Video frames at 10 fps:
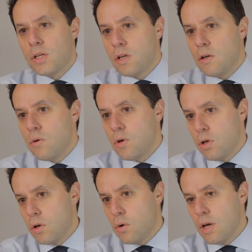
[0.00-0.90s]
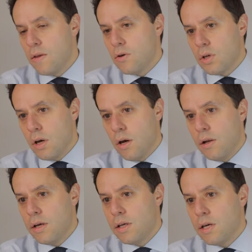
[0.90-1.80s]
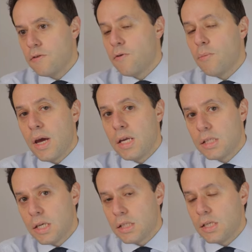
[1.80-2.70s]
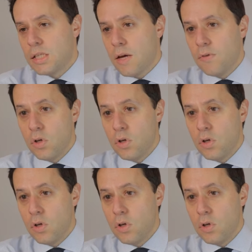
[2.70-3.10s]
So, you know, in those earlier years from age 67,